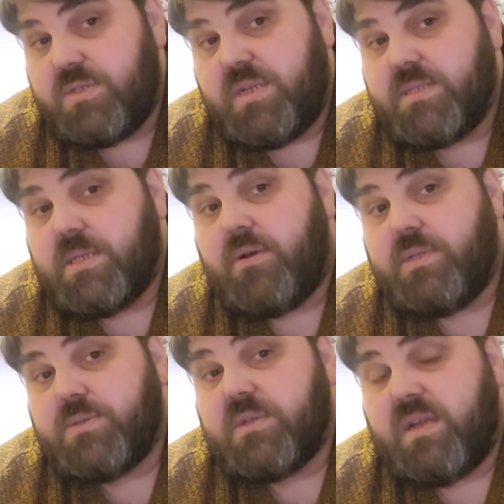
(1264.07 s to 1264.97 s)
years old.
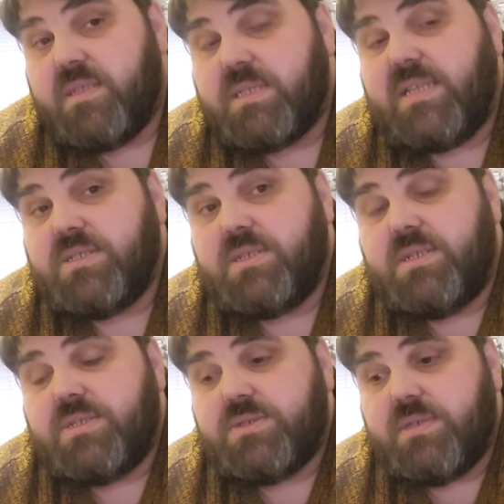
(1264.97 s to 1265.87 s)
It's regarded as ancient
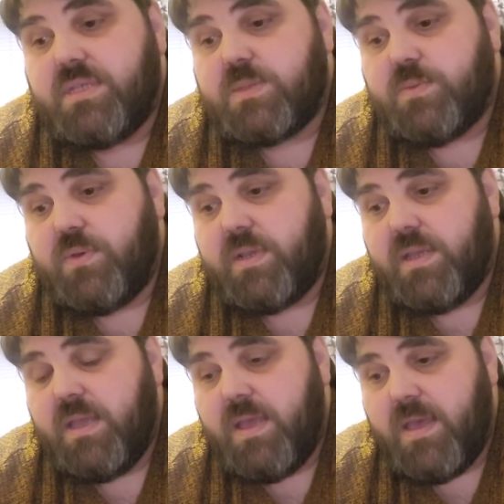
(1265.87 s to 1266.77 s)
history at this point.
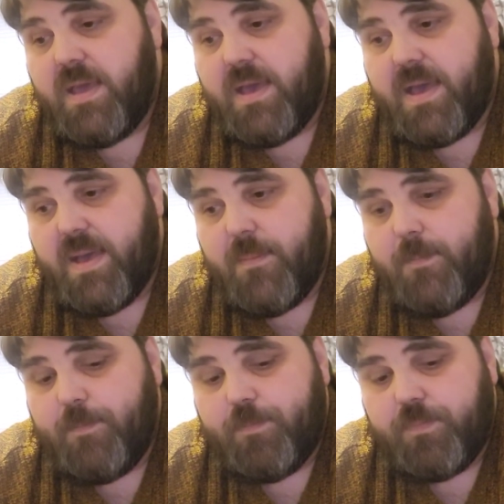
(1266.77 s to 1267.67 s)

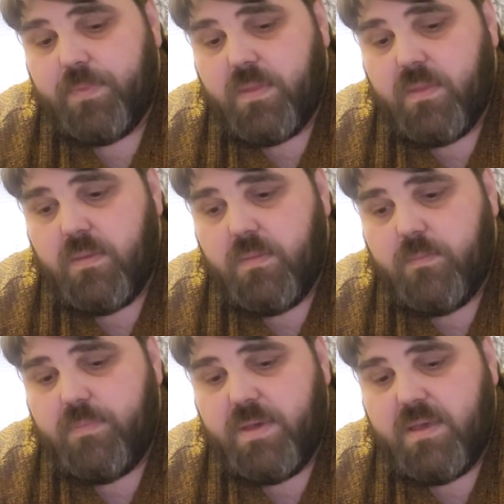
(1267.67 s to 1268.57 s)

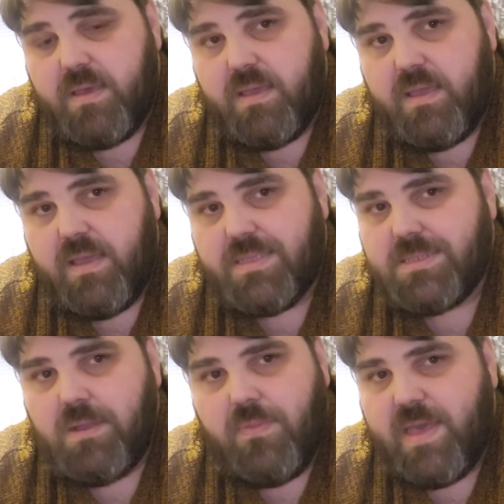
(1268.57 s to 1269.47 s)
But it's
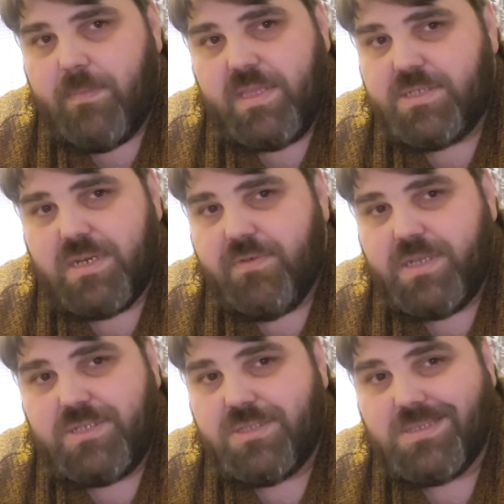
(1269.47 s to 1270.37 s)
not that many
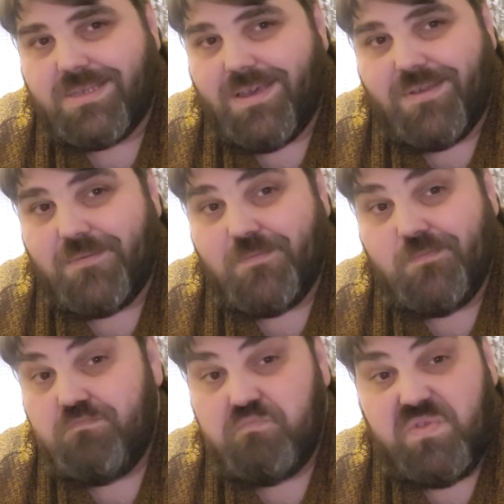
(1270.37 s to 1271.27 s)
generations ago.
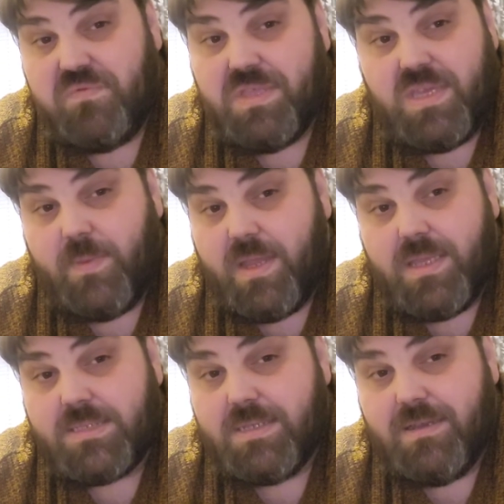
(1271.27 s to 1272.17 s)
If you think about it,
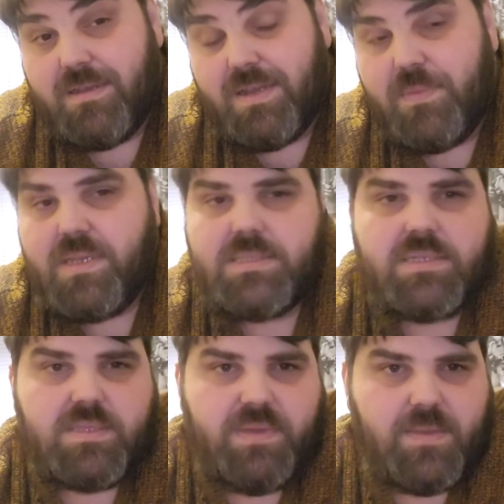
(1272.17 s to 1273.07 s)
it's not. I mean, let's look at
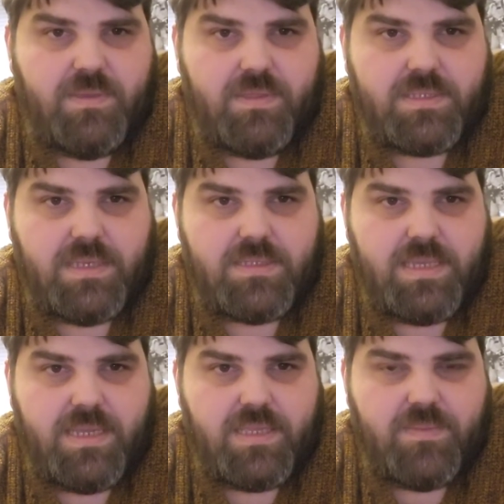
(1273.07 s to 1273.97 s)
the baby on the
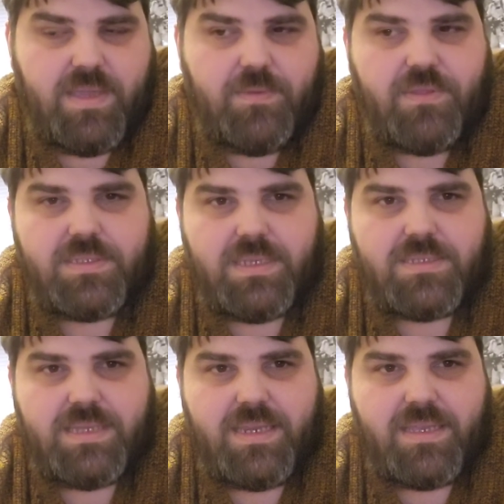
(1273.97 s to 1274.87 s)
Titanic. The baby on the
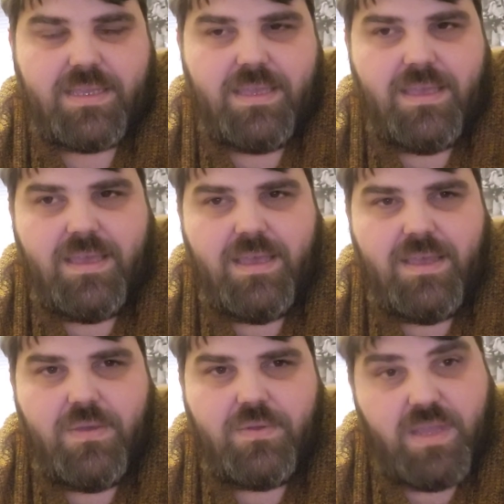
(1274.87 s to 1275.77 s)
Titanic,
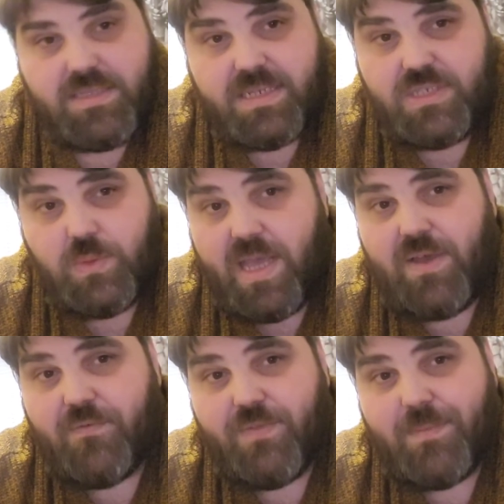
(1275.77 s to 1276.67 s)

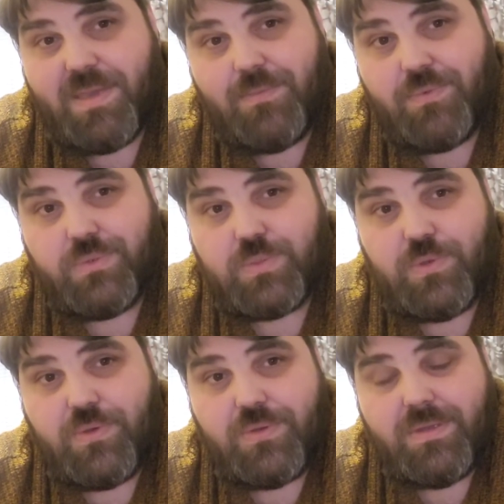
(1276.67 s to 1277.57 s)
1912, that baby was
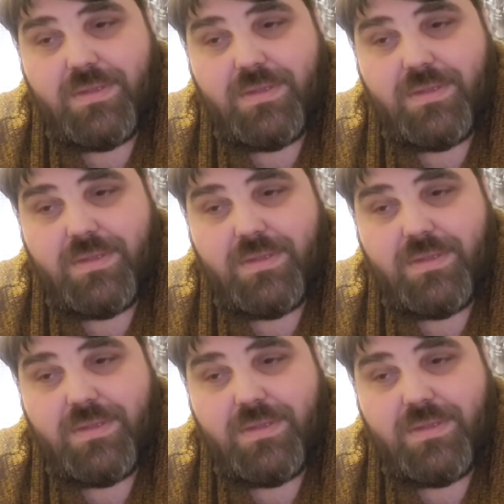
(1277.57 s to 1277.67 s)
born.